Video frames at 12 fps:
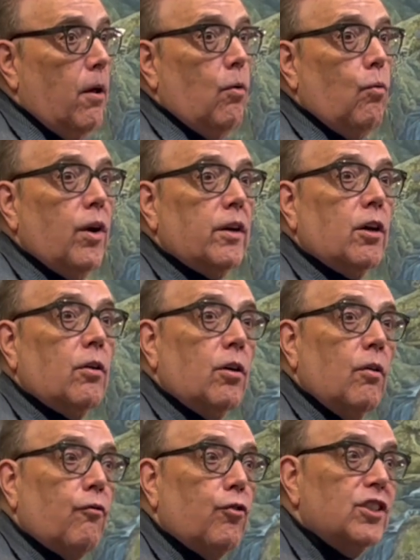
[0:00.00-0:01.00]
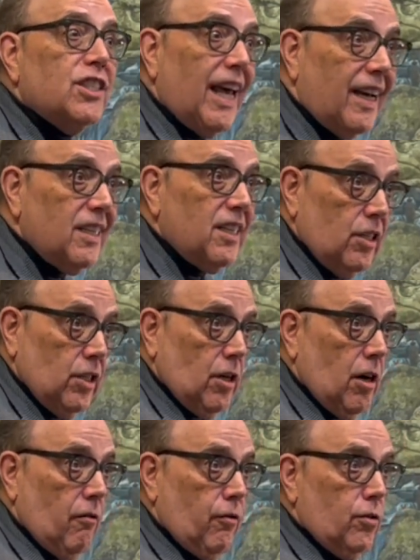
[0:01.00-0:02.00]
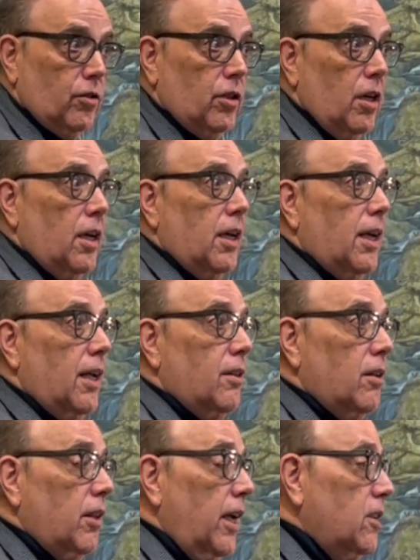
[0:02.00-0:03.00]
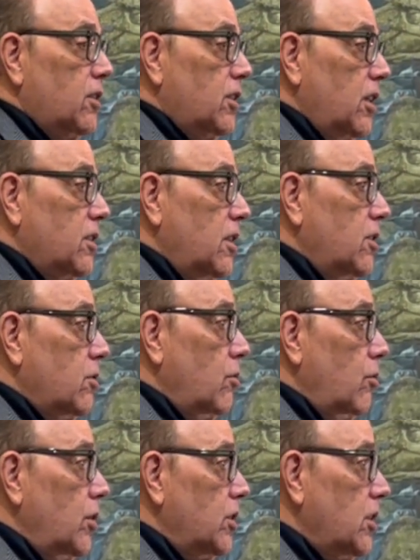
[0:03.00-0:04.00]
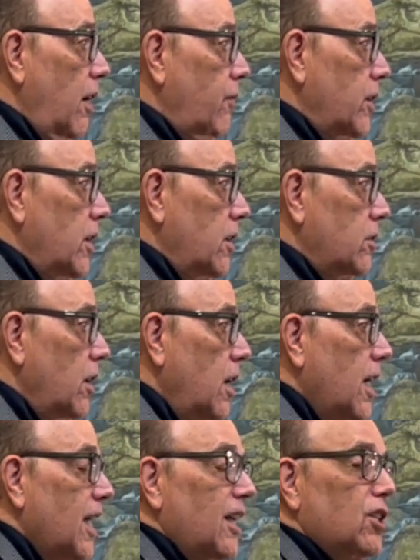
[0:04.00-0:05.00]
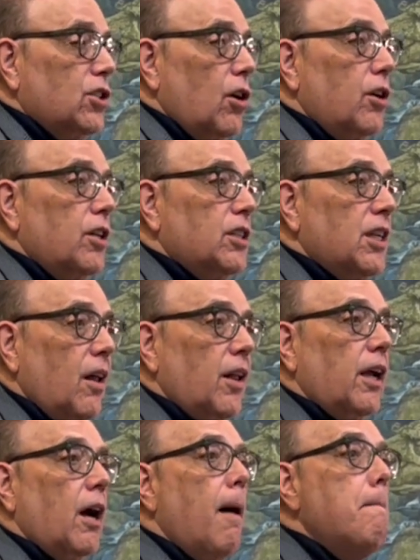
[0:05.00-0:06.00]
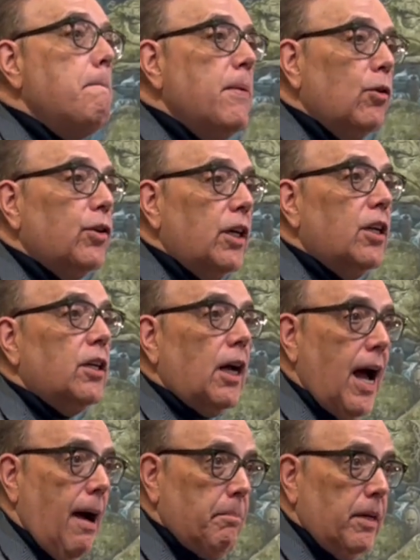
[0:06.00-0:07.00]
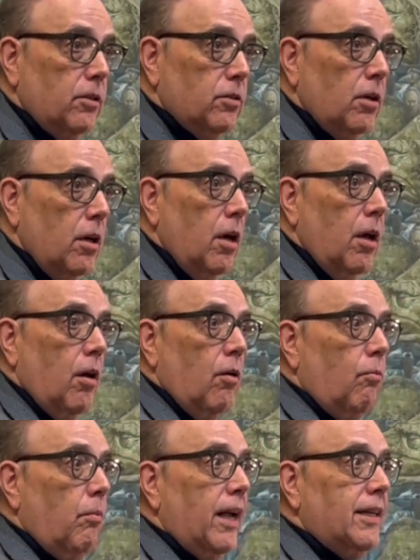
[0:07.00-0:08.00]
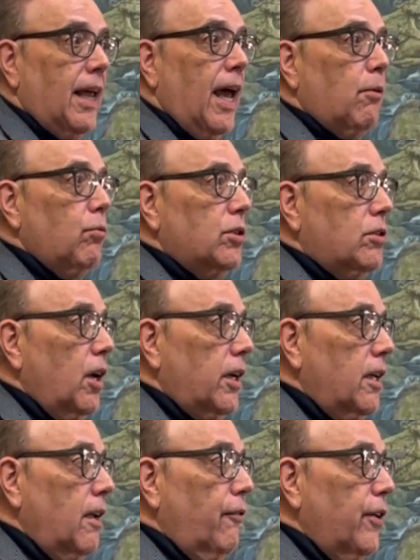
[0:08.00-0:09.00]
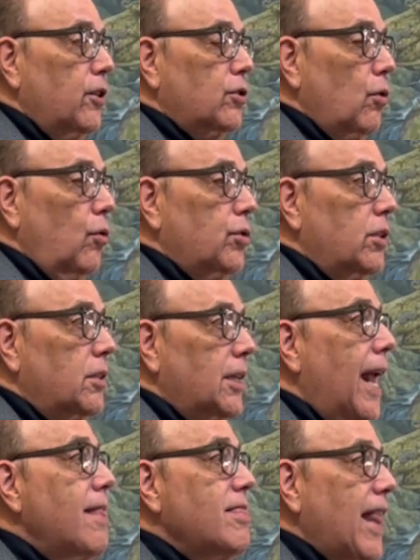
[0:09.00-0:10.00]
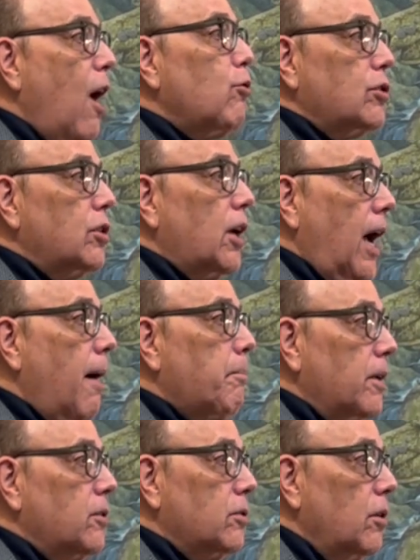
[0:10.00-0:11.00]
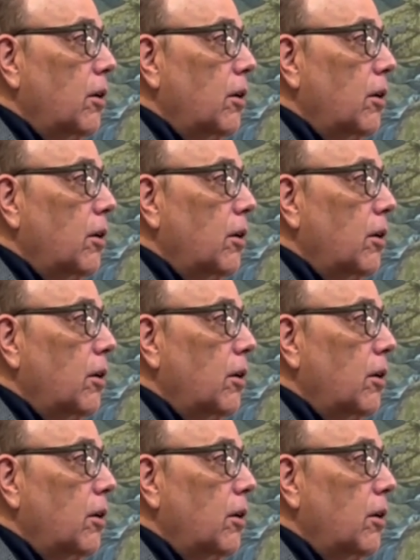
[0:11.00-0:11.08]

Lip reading: When Frazetta did the covers in the late 60s and early 70s, it started selling 1 million copies. My dad was lucky if he sold 10,000 copies